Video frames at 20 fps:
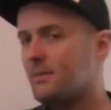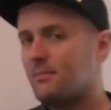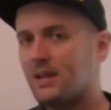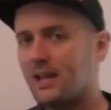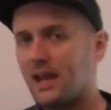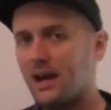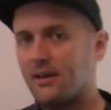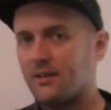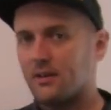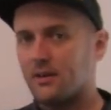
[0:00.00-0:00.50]
them
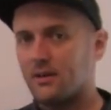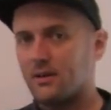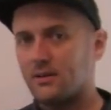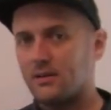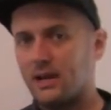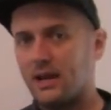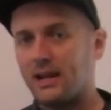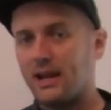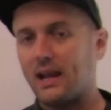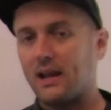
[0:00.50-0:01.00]

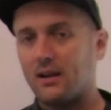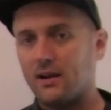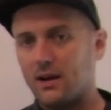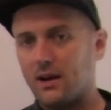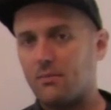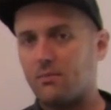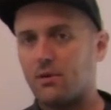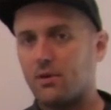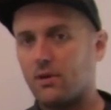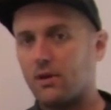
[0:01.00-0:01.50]
together and get a
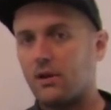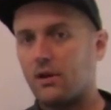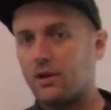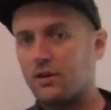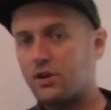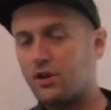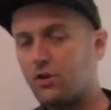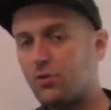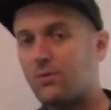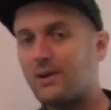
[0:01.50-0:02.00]
number,
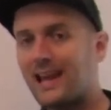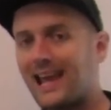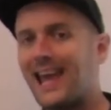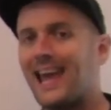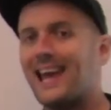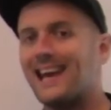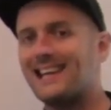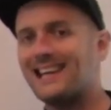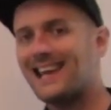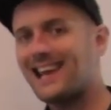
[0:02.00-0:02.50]
you
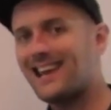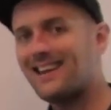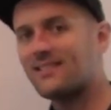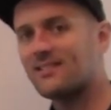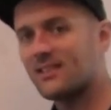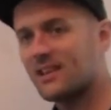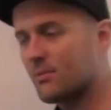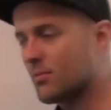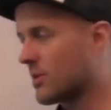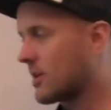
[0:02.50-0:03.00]
can't
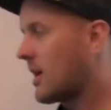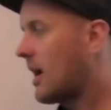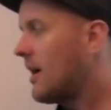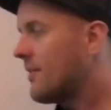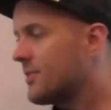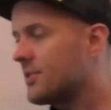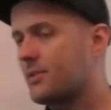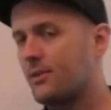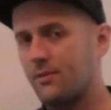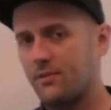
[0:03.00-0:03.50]
easily
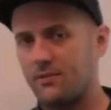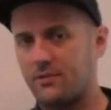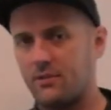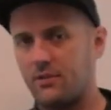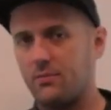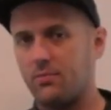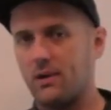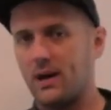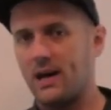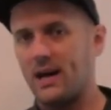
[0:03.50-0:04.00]
recover those
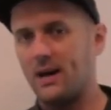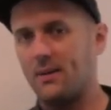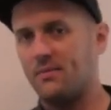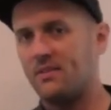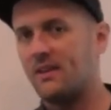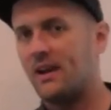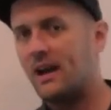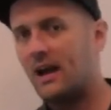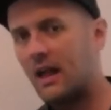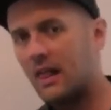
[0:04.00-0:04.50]
two
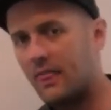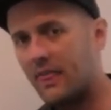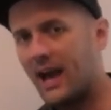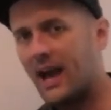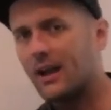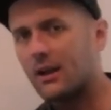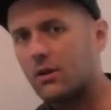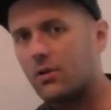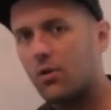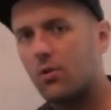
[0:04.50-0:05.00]
primes,
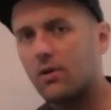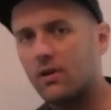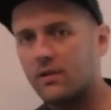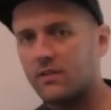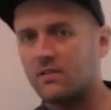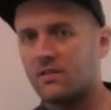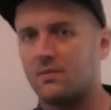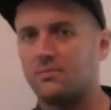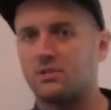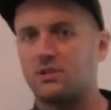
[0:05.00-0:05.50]
that core
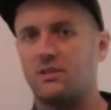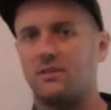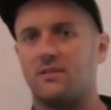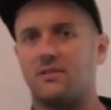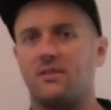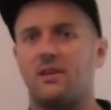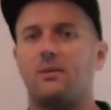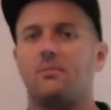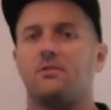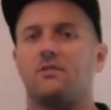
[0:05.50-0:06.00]
assumption
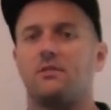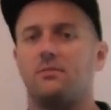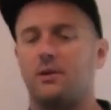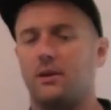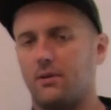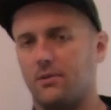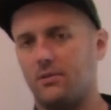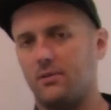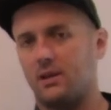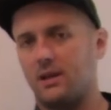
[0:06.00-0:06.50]
seems to
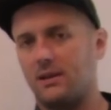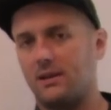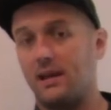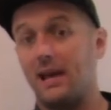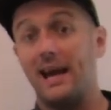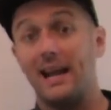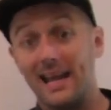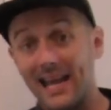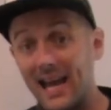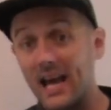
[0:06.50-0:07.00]
be holding.
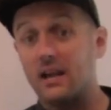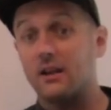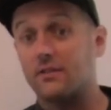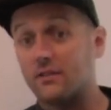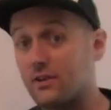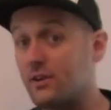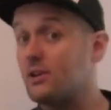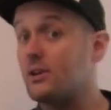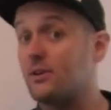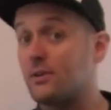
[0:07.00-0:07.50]
And again,
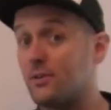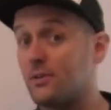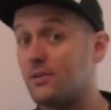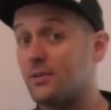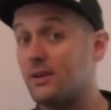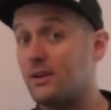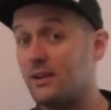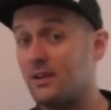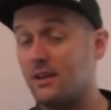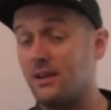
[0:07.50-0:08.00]
it's good at
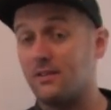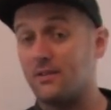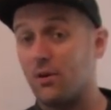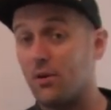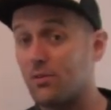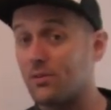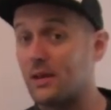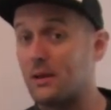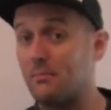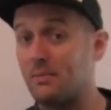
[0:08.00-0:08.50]
hold, it's
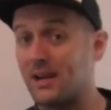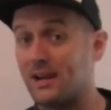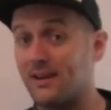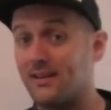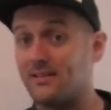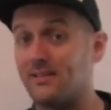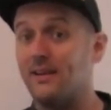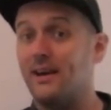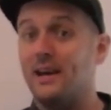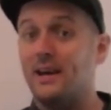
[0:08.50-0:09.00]
holding
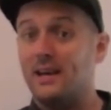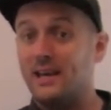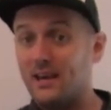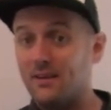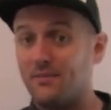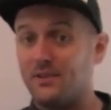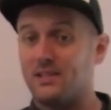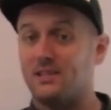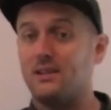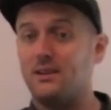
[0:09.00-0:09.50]
because
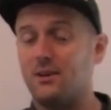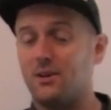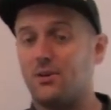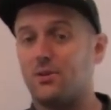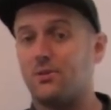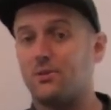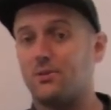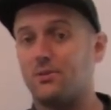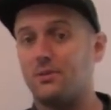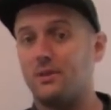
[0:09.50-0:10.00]
if it didn't
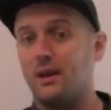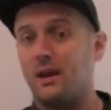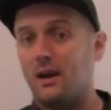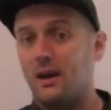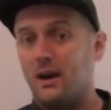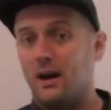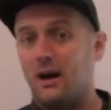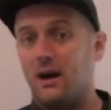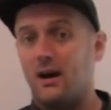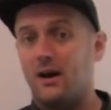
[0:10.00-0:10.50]
hold,
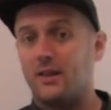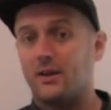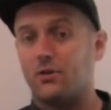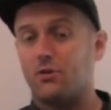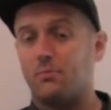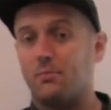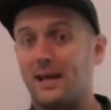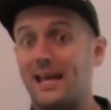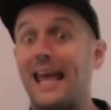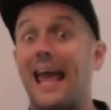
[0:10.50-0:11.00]
uh, there would be